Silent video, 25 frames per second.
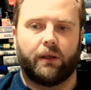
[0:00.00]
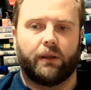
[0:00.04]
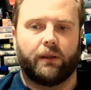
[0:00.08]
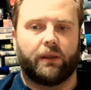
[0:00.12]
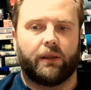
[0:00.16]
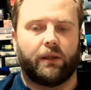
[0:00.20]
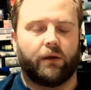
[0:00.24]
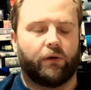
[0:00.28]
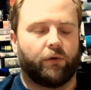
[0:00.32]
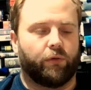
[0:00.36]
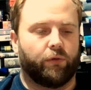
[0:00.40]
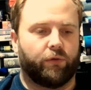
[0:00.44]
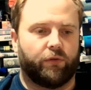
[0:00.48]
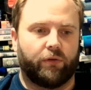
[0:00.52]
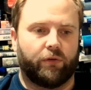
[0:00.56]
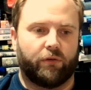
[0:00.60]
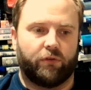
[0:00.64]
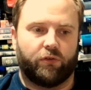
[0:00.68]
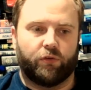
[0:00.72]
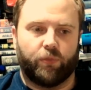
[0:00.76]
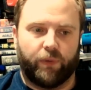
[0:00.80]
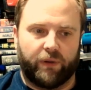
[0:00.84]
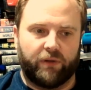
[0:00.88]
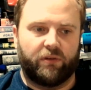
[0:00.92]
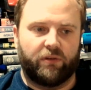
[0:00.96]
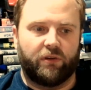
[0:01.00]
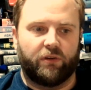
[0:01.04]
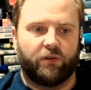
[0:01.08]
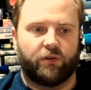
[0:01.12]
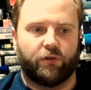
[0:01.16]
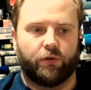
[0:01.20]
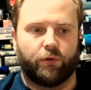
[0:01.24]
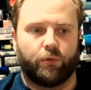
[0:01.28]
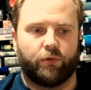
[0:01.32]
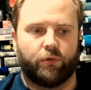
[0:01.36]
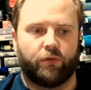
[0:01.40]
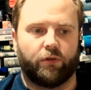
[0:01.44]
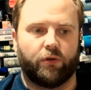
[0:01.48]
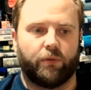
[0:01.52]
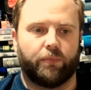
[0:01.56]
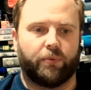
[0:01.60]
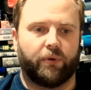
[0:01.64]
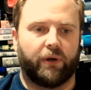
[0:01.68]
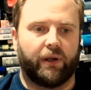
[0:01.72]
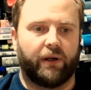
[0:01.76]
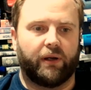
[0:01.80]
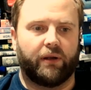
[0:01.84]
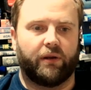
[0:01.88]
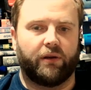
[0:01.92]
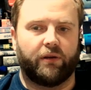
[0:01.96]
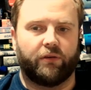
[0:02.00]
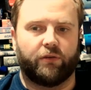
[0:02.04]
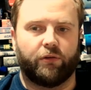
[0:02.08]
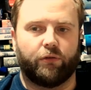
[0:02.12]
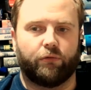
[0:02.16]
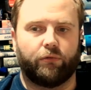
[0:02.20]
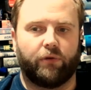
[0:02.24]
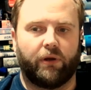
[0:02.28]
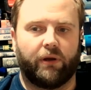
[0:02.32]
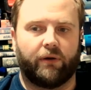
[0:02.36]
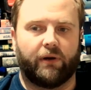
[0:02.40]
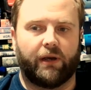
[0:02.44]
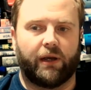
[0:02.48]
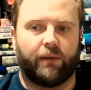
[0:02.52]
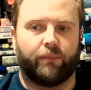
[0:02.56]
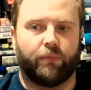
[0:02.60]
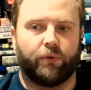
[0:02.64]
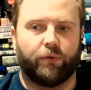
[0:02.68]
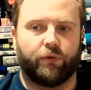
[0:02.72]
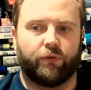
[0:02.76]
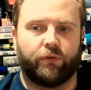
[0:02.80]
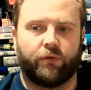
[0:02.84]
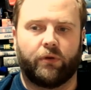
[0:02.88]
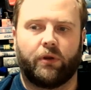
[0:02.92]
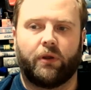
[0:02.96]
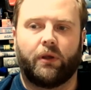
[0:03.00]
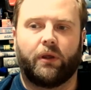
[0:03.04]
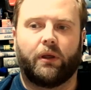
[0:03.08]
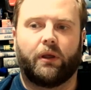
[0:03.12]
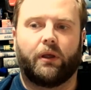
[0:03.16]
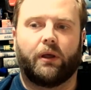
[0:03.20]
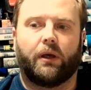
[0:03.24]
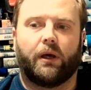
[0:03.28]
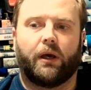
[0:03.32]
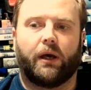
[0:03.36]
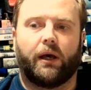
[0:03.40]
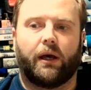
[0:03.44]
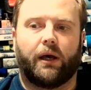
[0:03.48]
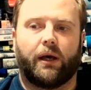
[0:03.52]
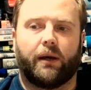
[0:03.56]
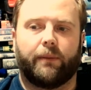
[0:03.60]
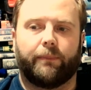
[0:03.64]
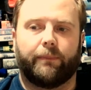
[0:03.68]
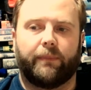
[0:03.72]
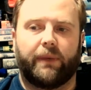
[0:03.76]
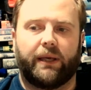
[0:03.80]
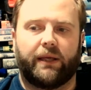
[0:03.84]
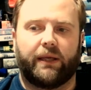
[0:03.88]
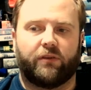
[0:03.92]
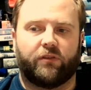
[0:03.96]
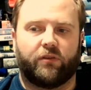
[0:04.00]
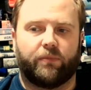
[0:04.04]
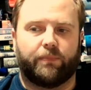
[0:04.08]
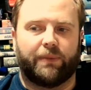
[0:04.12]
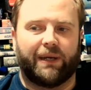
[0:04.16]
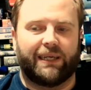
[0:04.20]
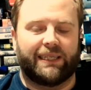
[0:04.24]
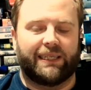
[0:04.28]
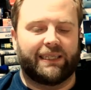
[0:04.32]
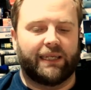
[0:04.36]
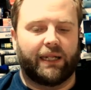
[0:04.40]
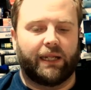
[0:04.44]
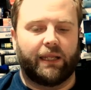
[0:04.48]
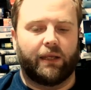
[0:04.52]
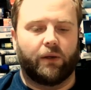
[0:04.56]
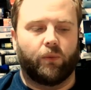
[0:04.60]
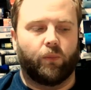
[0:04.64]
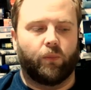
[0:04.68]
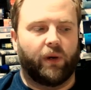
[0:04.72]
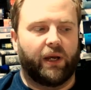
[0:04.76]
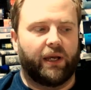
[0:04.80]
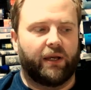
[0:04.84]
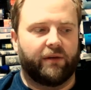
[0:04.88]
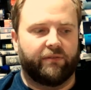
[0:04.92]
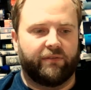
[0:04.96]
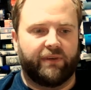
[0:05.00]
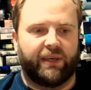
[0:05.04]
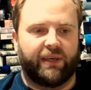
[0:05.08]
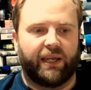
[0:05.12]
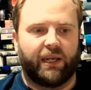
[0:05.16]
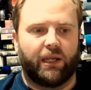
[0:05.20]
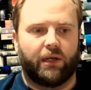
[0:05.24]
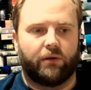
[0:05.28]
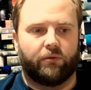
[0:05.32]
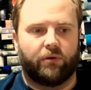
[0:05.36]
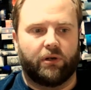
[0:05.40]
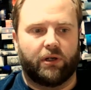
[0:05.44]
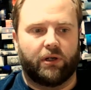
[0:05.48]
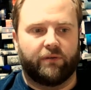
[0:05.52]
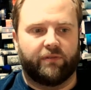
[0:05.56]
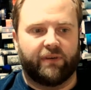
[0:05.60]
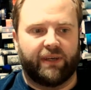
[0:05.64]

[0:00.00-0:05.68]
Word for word: There are also 22 superannuated Rear Admirals. It's basically a way of getting rid of a